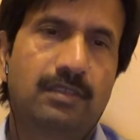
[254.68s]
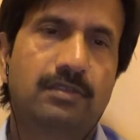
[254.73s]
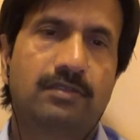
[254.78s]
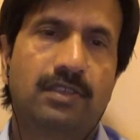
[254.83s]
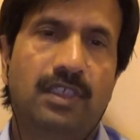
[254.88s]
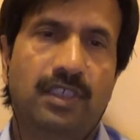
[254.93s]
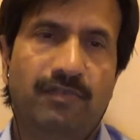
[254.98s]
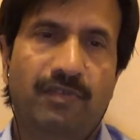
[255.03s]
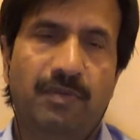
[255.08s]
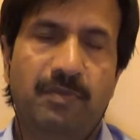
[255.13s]

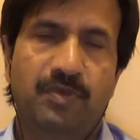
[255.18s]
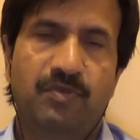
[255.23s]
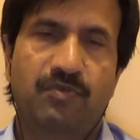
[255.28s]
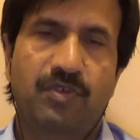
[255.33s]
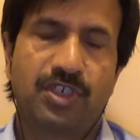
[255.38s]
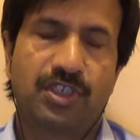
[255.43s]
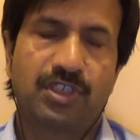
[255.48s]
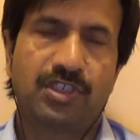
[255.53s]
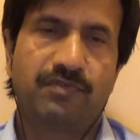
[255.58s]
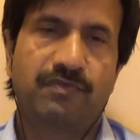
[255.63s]
thank you very much for
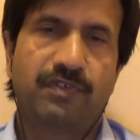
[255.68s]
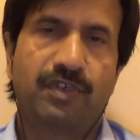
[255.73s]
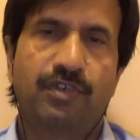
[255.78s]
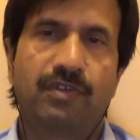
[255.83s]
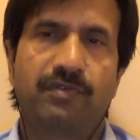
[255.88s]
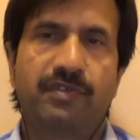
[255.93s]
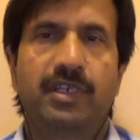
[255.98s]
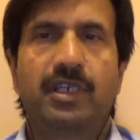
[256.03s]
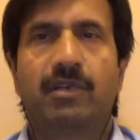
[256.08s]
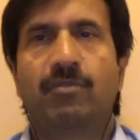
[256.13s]
watching this video
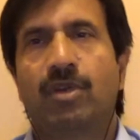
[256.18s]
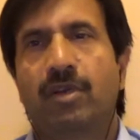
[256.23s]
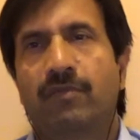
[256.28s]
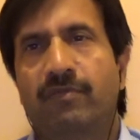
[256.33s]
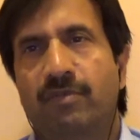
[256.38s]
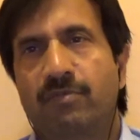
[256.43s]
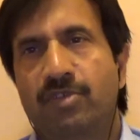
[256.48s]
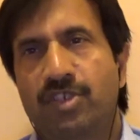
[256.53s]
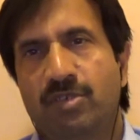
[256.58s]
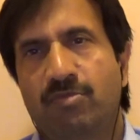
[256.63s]
if you need more
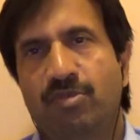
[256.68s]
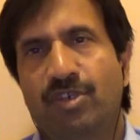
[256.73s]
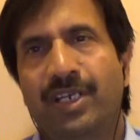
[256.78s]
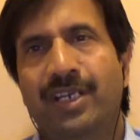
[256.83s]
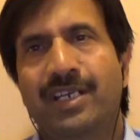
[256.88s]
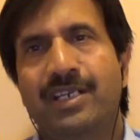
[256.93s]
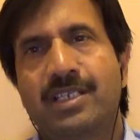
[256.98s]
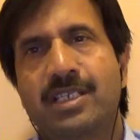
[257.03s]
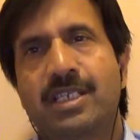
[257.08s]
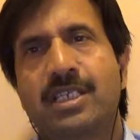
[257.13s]
information about
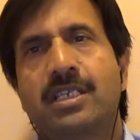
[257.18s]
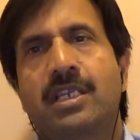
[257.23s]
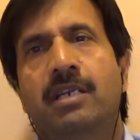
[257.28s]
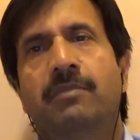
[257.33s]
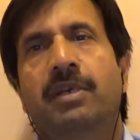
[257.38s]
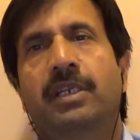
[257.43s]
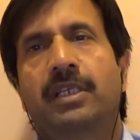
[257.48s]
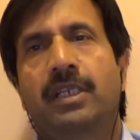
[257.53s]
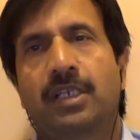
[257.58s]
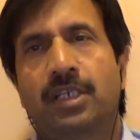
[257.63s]
any disease any
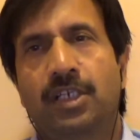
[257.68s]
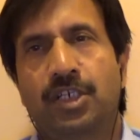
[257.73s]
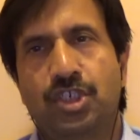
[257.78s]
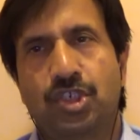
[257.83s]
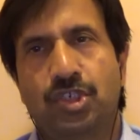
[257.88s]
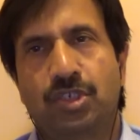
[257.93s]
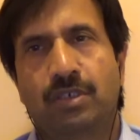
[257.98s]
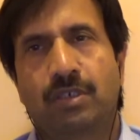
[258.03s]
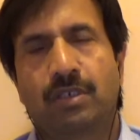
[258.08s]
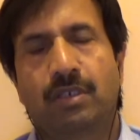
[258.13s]
medical
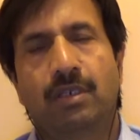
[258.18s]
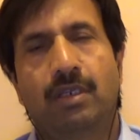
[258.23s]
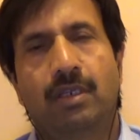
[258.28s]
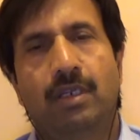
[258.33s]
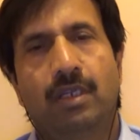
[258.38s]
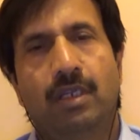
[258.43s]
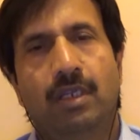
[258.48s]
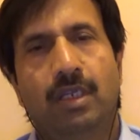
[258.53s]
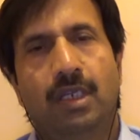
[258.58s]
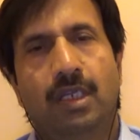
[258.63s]
condition
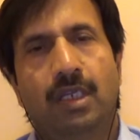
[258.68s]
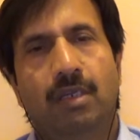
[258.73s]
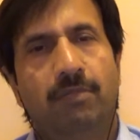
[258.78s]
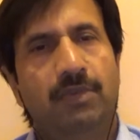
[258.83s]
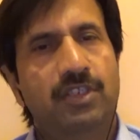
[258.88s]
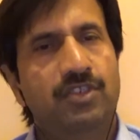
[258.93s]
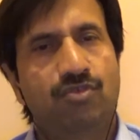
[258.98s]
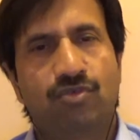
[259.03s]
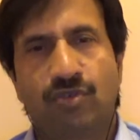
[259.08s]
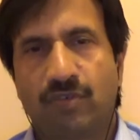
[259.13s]

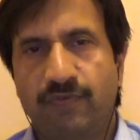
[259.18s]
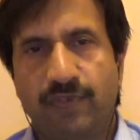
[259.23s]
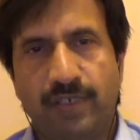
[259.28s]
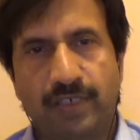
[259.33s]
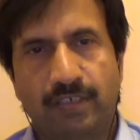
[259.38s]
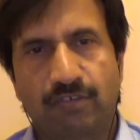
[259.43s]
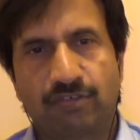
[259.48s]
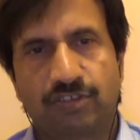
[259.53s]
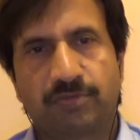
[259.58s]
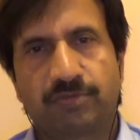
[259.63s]
Please don't
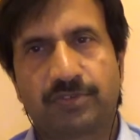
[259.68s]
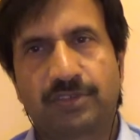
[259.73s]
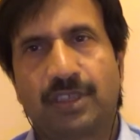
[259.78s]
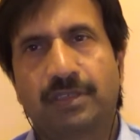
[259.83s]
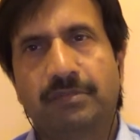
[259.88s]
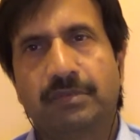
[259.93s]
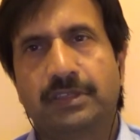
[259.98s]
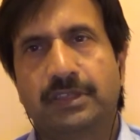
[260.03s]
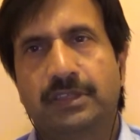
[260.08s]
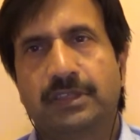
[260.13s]
forget to
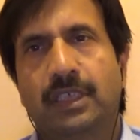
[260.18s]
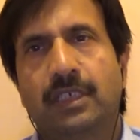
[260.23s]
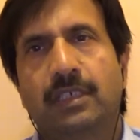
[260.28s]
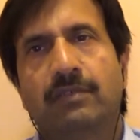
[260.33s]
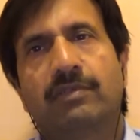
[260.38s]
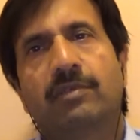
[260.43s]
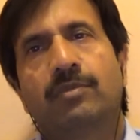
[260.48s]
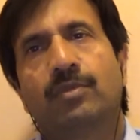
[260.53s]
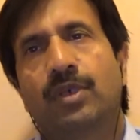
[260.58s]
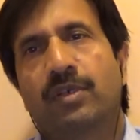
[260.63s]
subscribe this channel
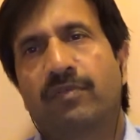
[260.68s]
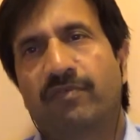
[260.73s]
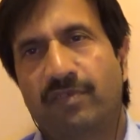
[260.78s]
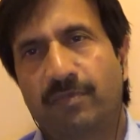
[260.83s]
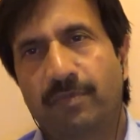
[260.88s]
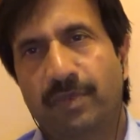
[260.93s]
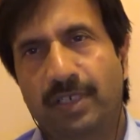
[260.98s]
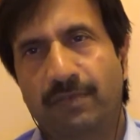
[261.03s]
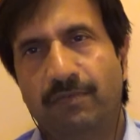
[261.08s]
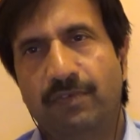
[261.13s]
for more
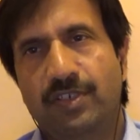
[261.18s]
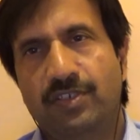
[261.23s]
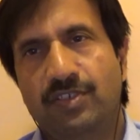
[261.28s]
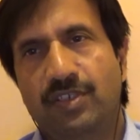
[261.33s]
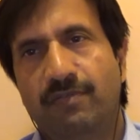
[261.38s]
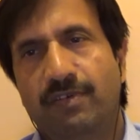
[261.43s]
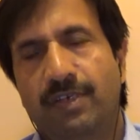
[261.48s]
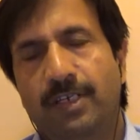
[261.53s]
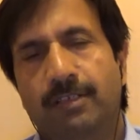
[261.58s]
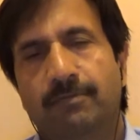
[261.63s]
informative videos
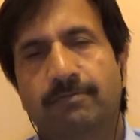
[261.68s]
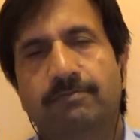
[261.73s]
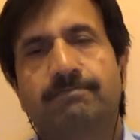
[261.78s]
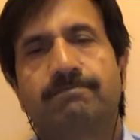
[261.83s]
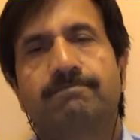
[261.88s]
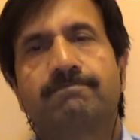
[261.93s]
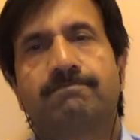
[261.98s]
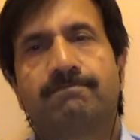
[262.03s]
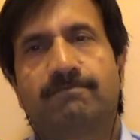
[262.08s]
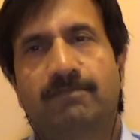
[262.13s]
every day.
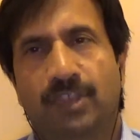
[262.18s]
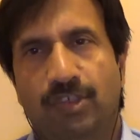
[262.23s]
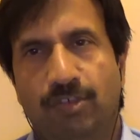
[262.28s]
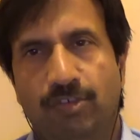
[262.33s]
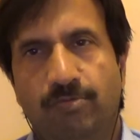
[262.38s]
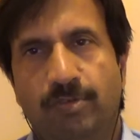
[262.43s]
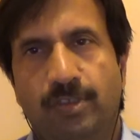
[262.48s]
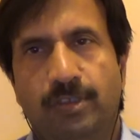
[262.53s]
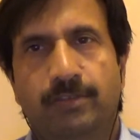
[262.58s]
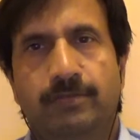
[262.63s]

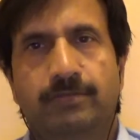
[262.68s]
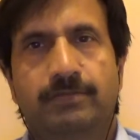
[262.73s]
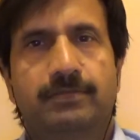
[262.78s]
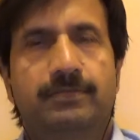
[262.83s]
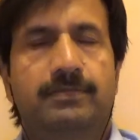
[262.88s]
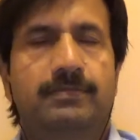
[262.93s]
Goodbye.